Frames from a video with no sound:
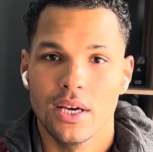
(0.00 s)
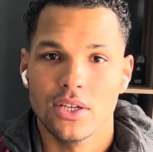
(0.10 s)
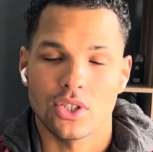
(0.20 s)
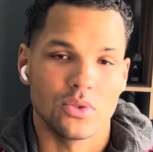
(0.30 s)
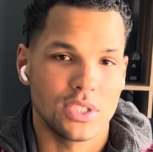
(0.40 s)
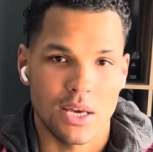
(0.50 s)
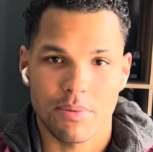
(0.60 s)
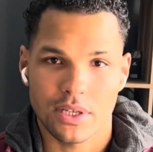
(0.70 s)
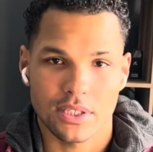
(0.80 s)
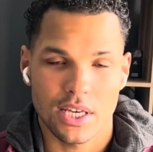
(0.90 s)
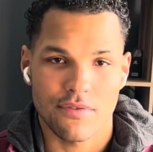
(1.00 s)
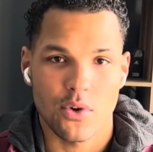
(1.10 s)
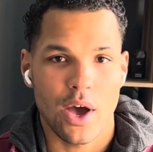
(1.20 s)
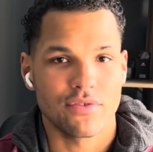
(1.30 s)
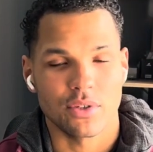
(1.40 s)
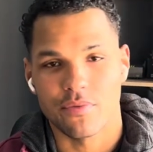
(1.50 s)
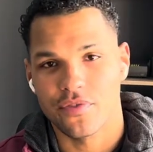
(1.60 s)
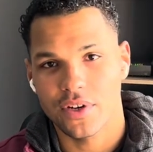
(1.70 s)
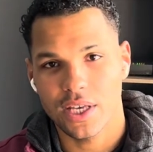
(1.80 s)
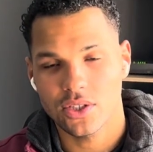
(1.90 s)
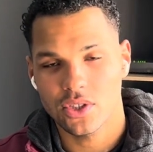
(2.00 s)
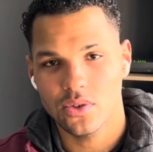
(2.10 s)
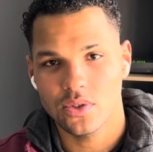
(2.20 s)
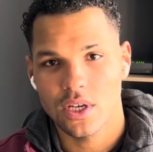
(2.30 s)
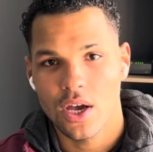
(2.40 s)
So typically, if you have some foot issues,